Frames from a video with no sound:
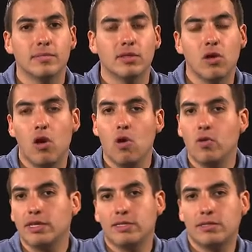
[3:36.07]
the
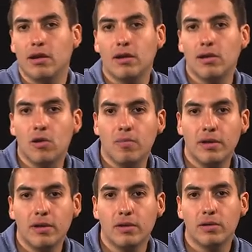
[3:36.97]
hallway is entirely
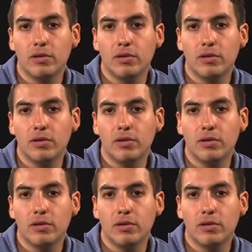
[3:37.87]
open.